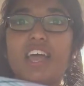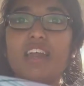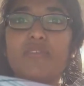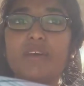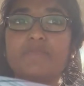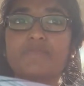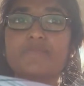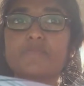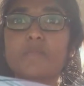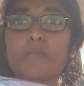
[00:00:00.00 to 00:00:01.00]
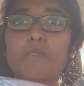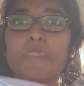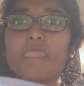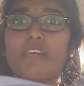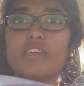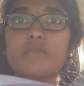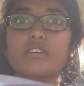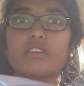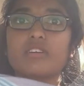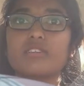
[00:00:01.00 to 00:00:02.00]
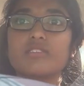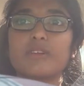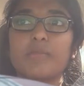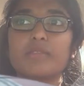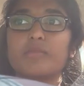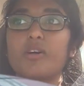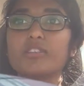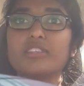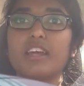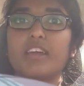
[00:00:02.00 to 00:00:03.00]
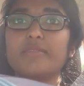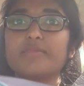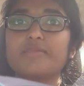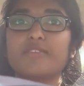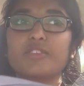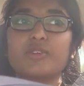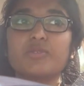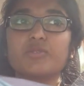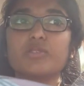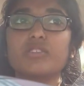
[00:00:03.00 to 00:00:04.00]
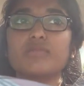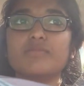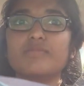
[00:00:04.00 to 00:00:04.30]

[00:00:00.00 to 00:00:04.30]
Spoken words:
Anyway, I think I'm going to stop at the mall today for the usual.